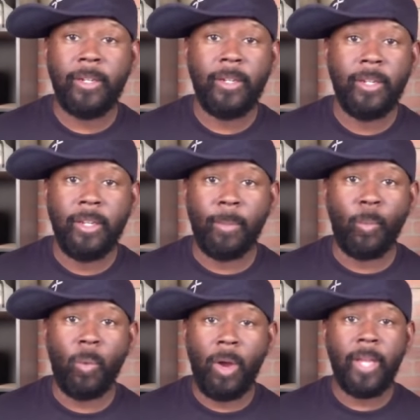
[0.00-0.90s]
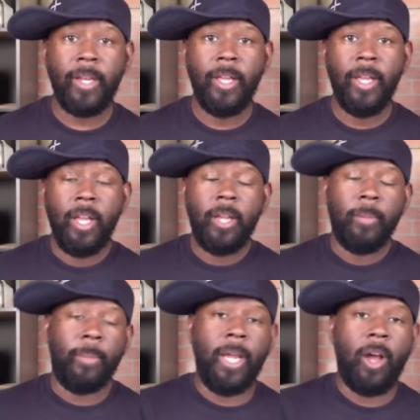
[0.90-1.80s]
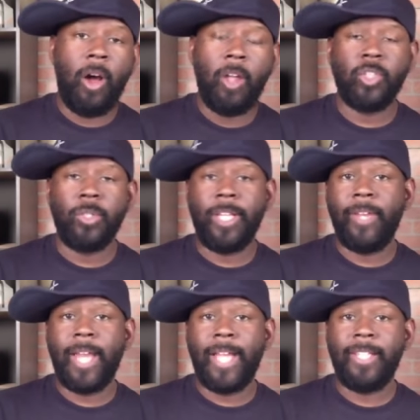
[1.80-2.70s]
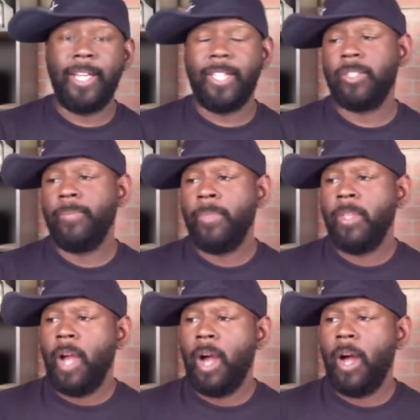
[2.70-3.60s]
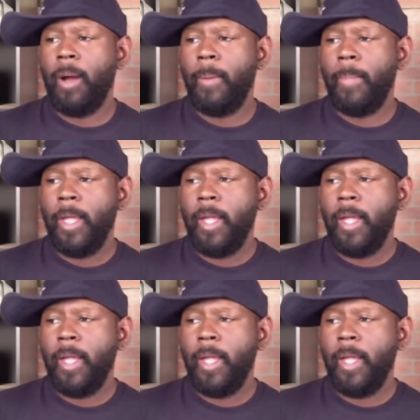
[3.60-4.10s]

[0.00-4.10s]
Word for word: number one, but also think of it like this um,